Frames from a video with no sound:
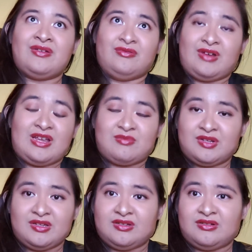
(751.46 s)
raped,
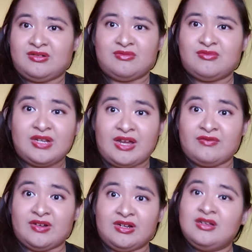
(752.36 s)
or
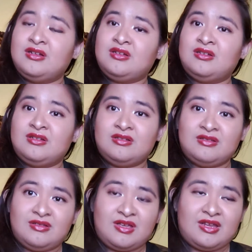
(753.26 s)
whatever,
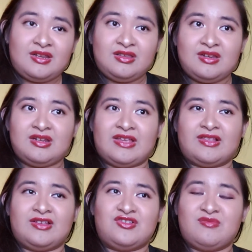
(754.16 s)
anything that's
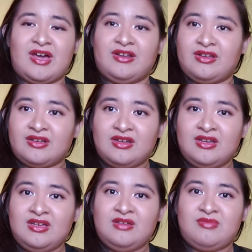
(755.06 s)
like traumatic,
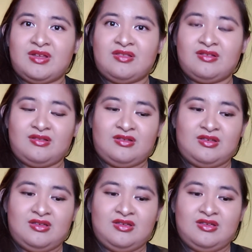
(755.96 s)
basically.